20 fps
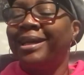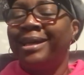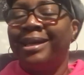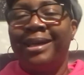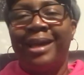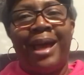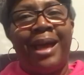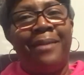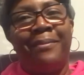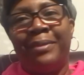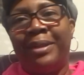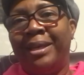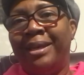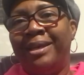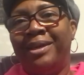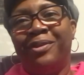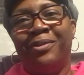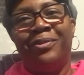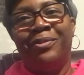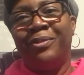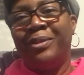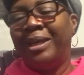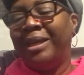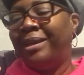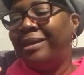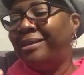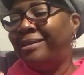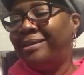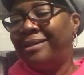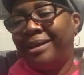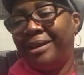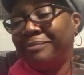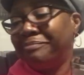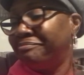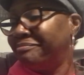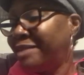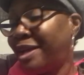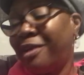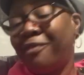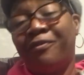got me when
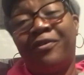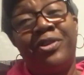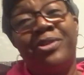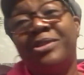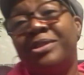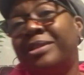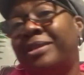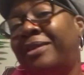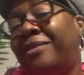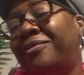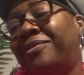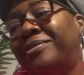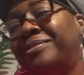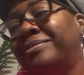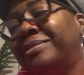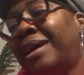at first sniff.